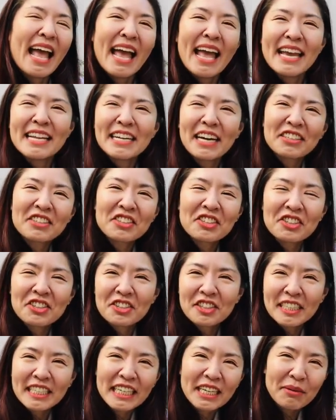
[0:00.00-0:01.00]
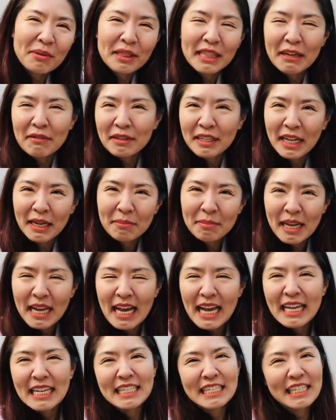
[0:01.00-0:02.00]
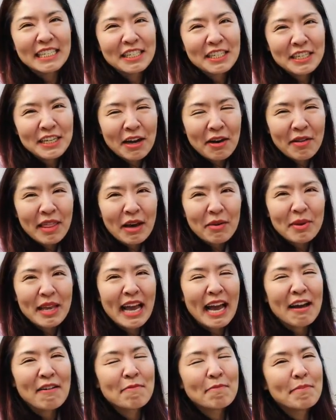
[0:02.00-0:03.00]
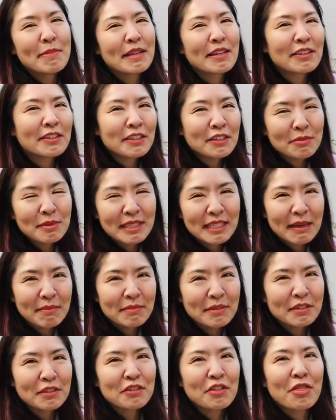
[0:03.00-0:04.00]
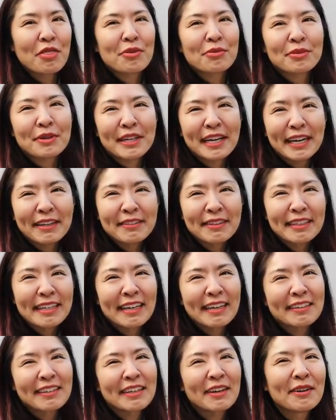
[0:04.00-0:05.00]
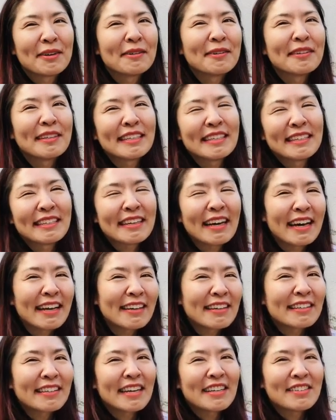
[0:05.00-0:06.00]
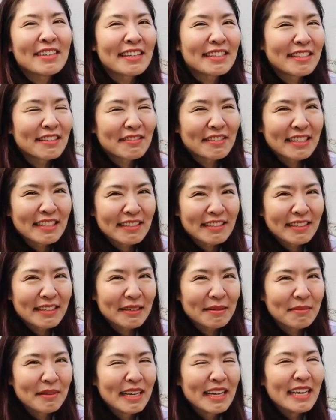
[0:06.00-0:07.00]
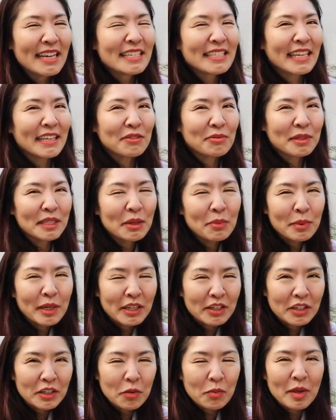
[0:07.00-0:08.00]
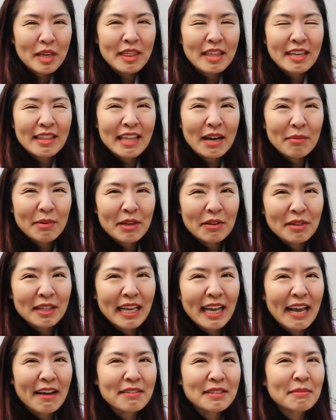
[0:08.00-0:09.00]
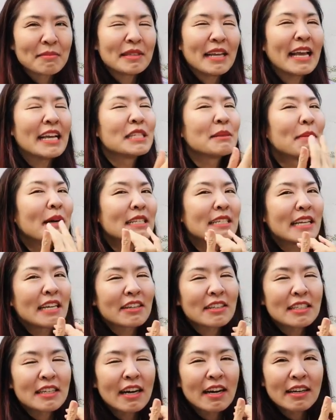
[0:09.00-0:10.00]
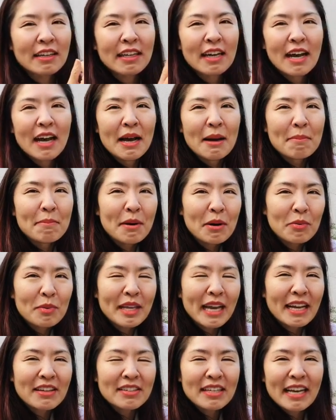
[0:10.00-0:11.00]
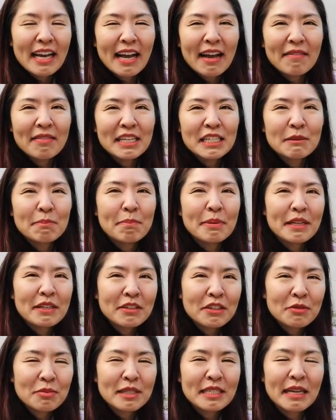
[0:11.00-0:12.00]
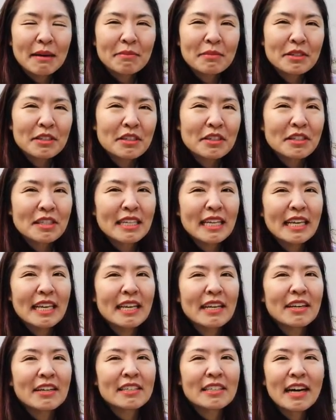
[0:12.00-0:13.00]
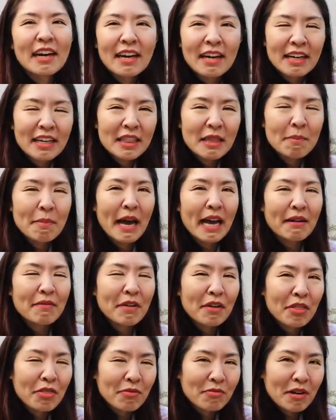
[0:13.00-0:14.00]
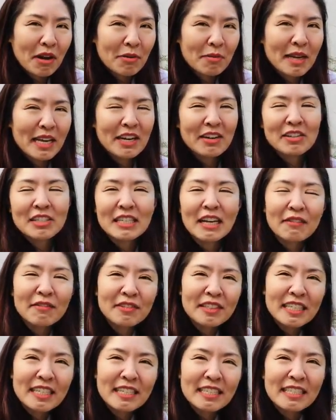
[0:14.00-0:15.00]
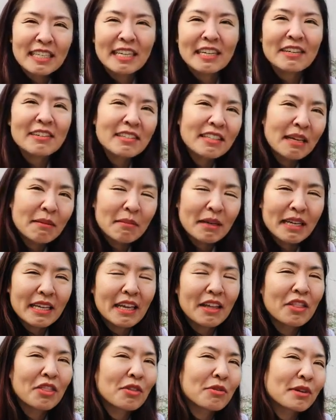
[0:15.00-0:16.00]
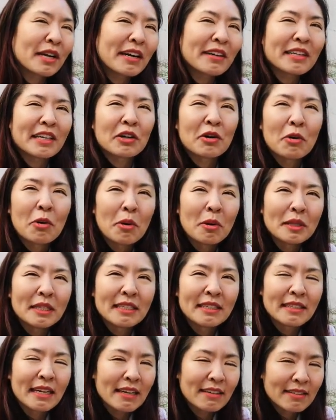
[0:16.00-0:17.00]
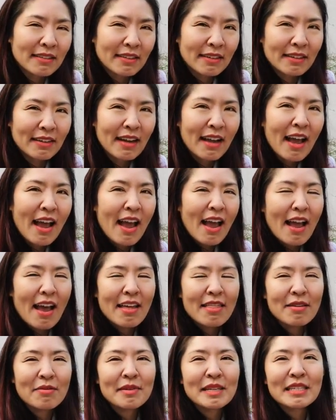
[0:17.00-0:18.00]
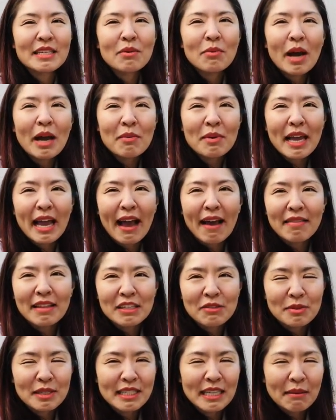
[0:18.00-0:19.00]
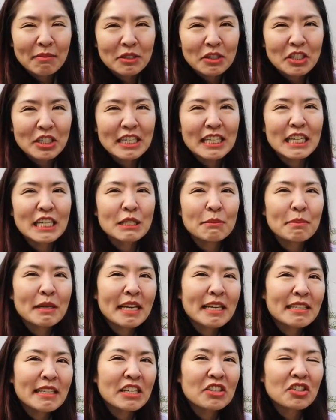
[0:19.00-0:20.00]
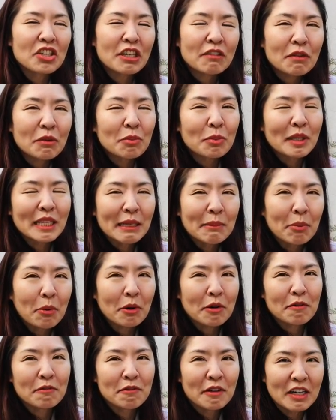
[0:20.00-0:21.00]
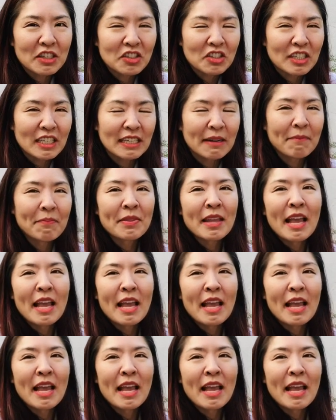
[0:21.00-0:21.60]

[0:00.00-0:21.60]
Hey, Doctor Shirley here with Level Up. Did you know that we have vitreous receptors throughout our whole entire digestive system? Sounds really weird. We think that we only have some taste buds in our tongue, but we actually have these vitreous receptors in our tongue, the back of our throat, in our esophagus, in our stomach, and throughout our whole intestine. And the reason why we have these receptors is because they serve a really important function.